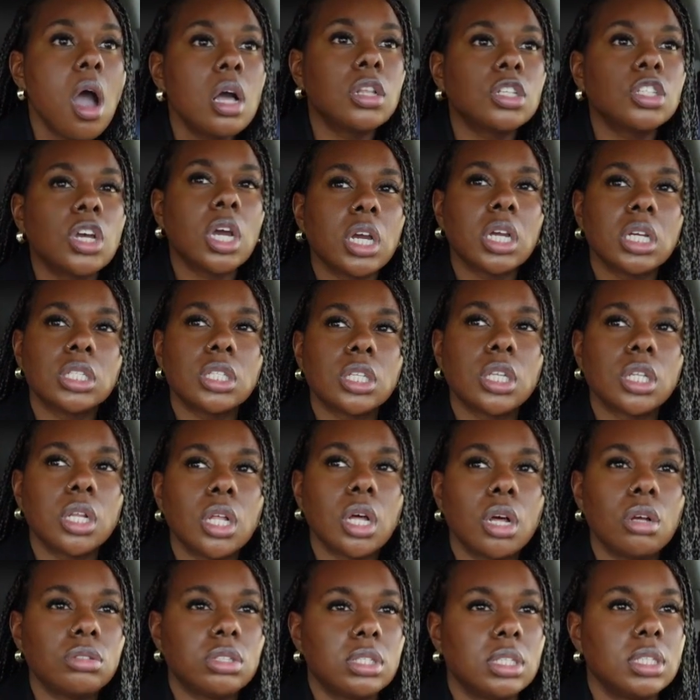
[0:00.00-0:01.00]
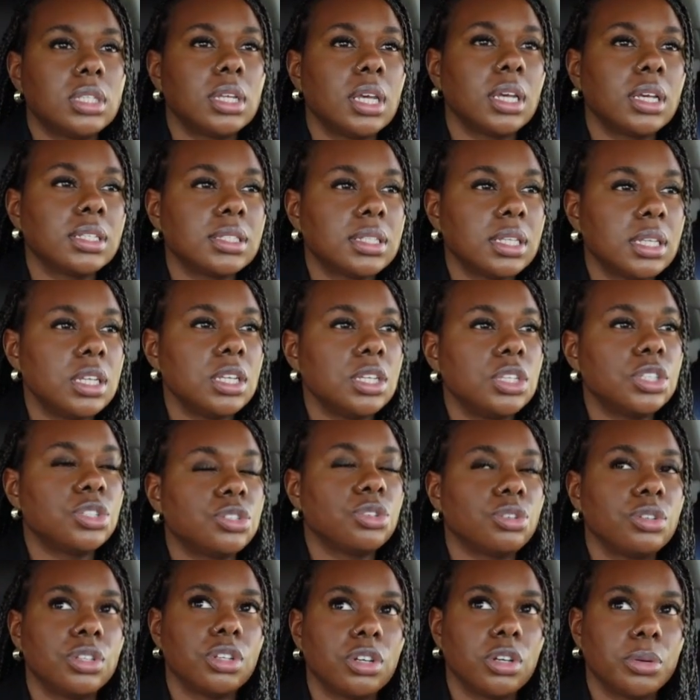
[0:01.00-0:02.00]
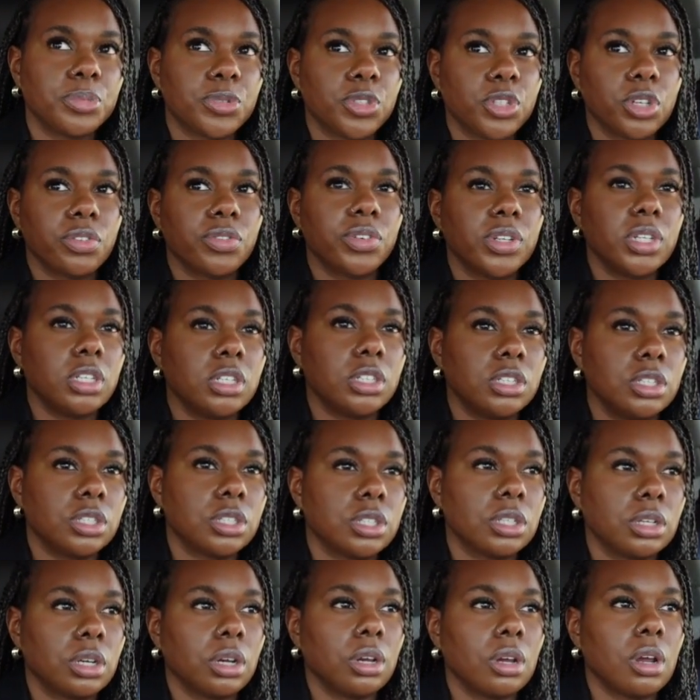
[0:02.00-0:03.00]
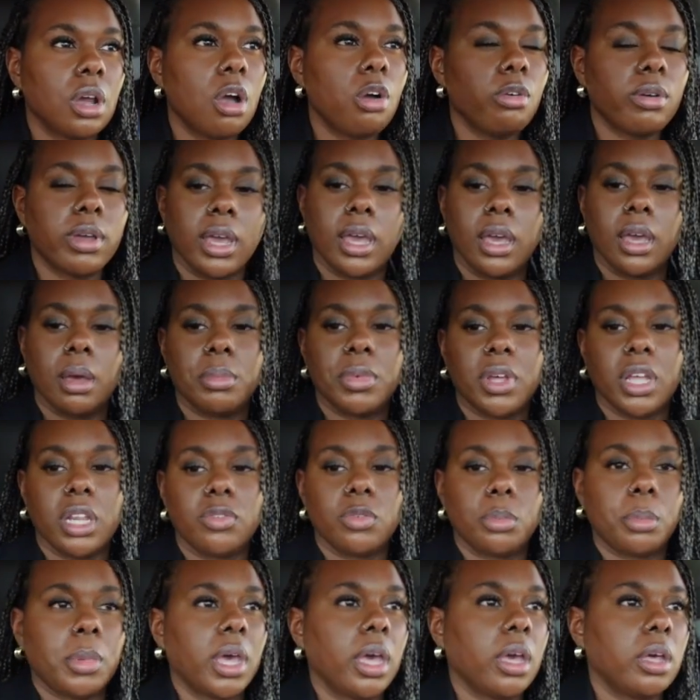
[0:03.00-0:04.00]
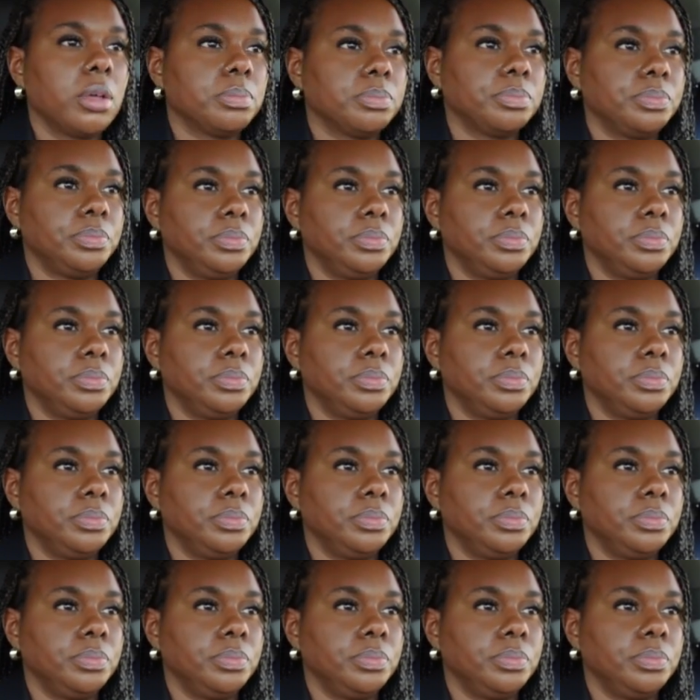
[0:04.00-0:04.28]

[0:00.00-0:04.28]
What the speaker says: Target's closed today because of Easter, and they're observing Easter. Okay, I'm not even mad.